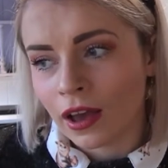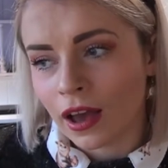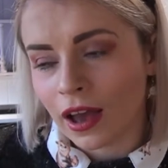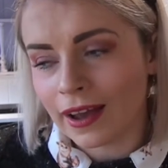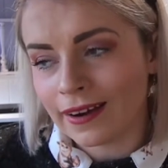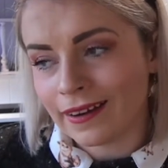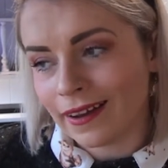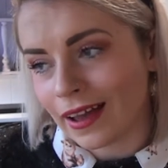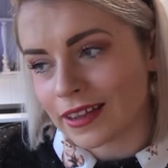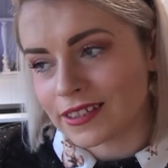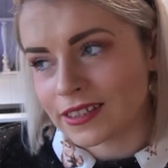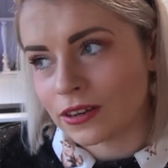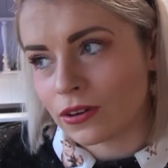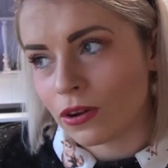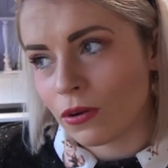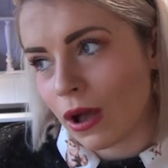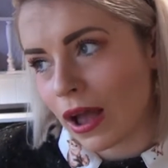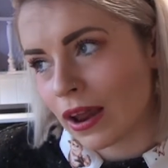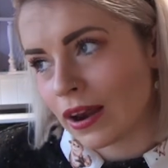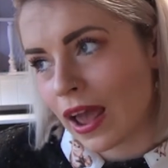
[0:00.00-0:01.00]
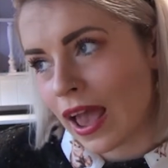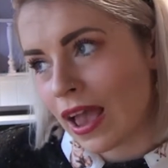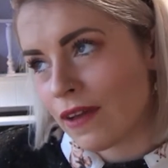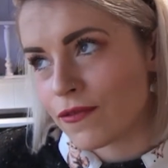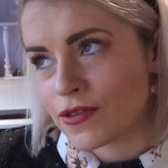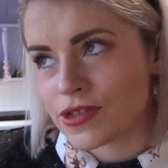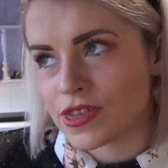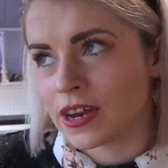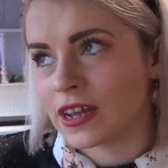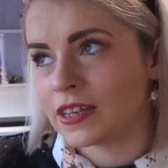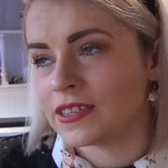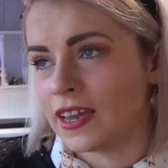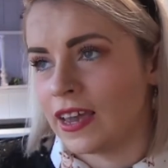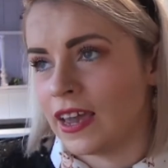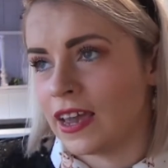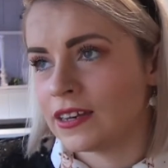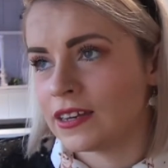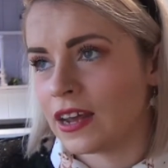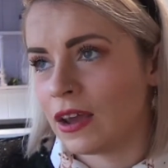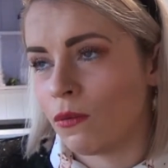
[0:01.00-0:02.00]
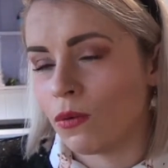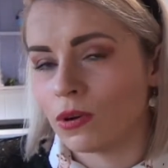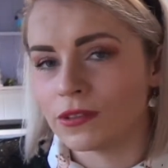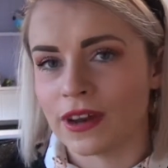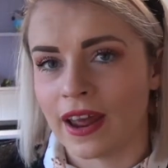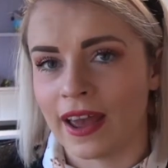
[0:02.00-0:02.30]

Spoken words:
And I didn't know, and everything I did, it wasn't